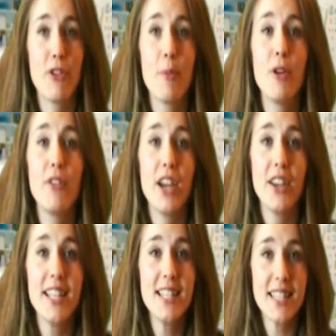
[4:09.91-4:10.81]
from
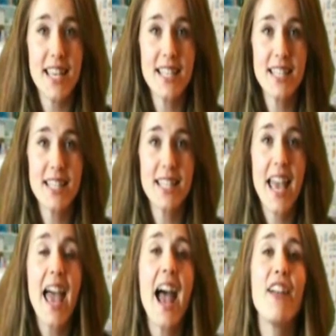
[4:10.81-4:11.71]
ovarian cysts
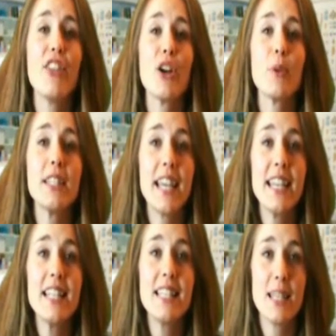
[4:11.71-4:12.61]
and their
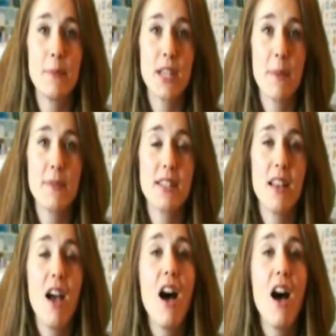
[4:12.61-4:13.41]
related symptoms,